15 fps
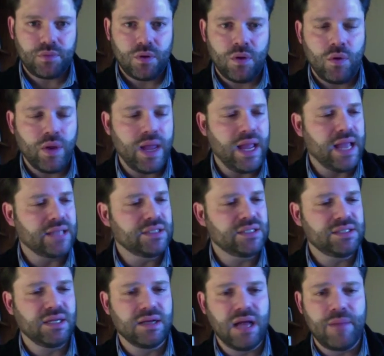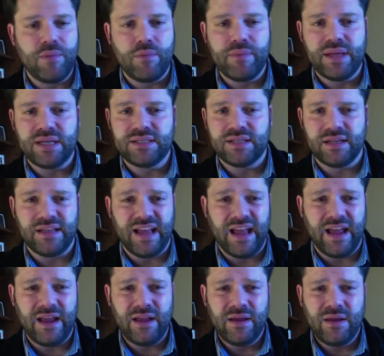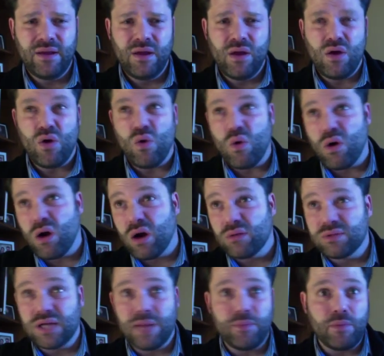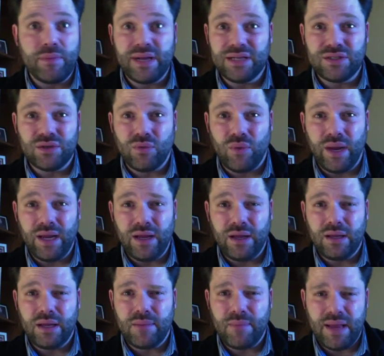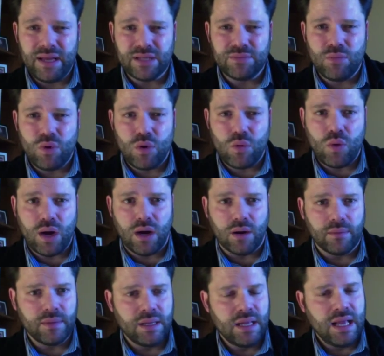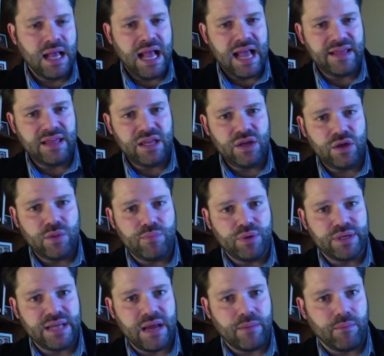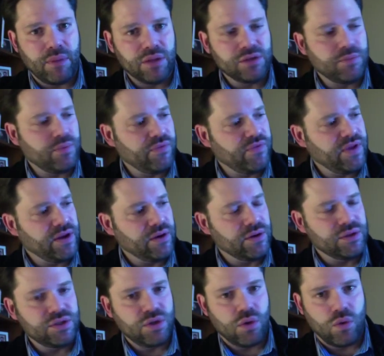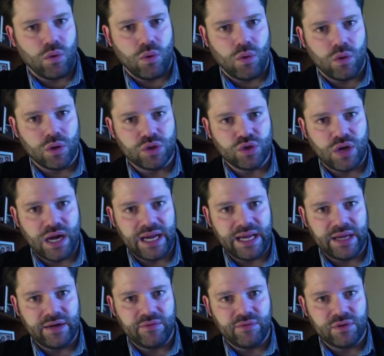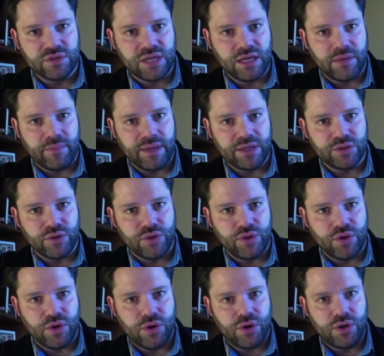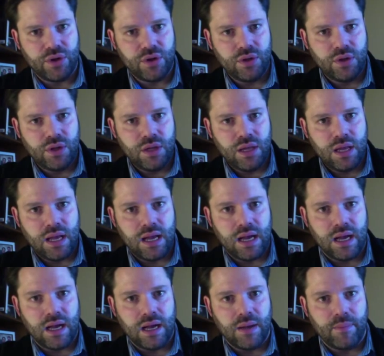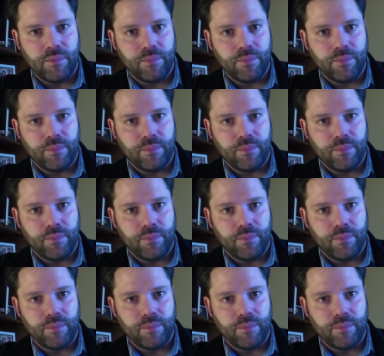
Okay, and just a couple minutes a day or a couple minutes a week can make us more aware. And then you can put down multiple fingers or try intervals like a major third, a